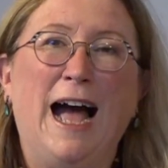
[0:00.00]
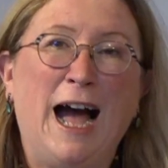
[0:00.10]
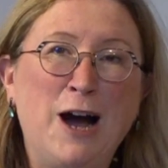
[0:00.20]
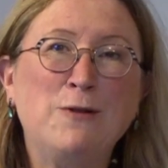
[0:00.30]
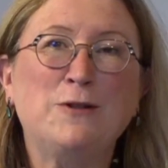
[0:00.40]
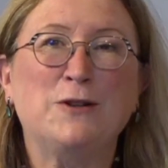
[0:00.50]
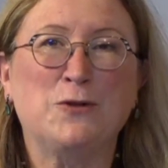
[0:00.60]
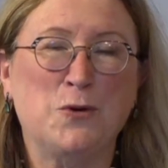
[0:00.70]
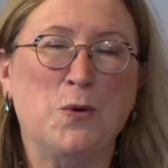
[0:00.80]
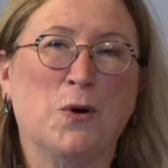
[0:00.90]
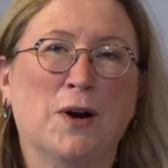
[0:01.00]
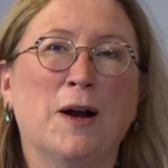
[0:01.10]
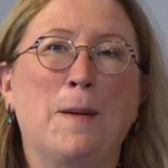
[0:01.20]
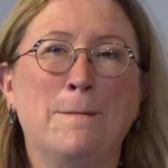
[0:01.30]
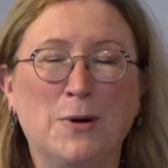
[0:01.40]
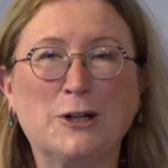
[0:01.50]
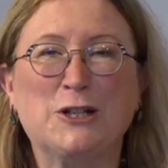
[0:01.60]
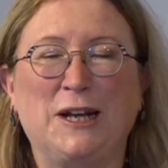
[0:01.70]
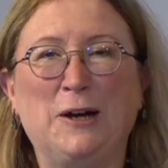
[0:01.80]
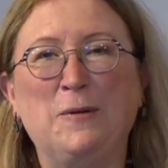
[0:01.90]
outdoor book
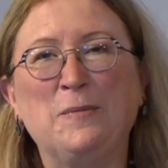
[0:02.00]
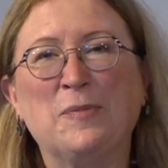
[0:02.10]
sale.